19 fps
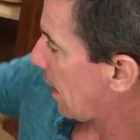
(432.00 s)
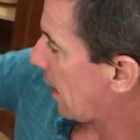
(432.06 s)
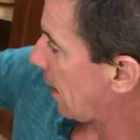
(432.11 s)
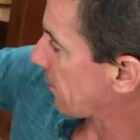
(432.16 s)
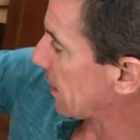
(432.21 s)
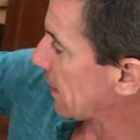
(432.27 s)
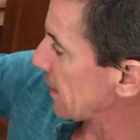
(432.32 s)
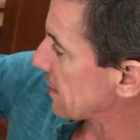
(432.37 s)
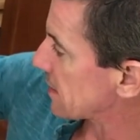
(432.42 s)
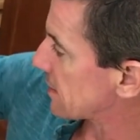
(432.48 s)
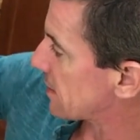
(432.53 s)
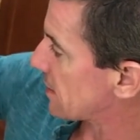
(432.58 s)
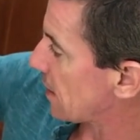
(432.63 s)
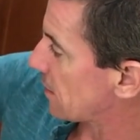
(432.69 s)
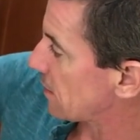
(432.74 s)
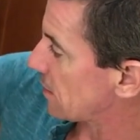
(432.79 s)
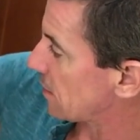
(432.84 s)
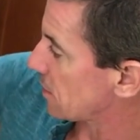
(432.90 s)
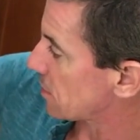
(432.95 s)
I'm going to
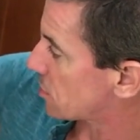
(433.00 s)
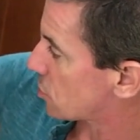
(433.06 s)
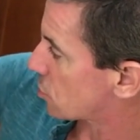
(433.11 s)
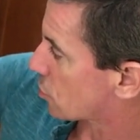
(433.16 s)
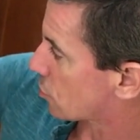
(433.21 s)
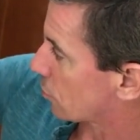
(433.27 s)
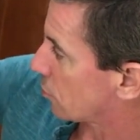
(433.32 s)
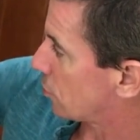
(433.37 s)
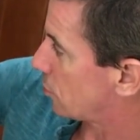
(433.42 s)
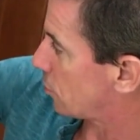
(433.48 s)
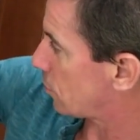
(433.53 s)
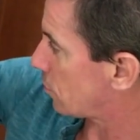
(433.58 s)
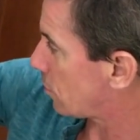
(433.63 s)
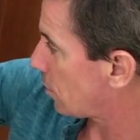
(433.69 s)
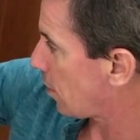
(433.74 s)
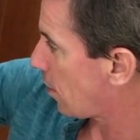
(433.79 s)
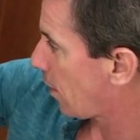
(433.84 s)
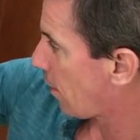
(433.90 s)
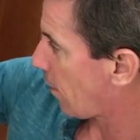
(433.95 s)
set this screw